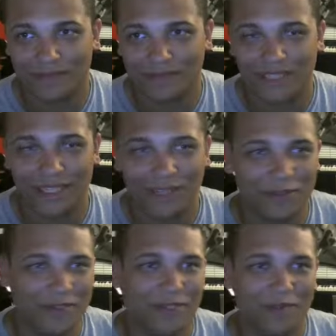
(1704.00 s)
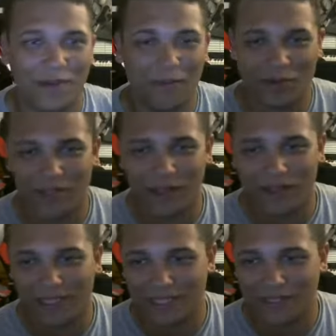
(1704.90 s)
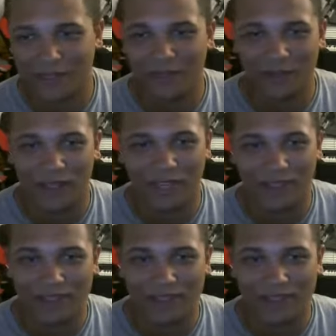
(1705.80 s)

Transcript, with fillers: See now, see people are talking, so now I feel like I have to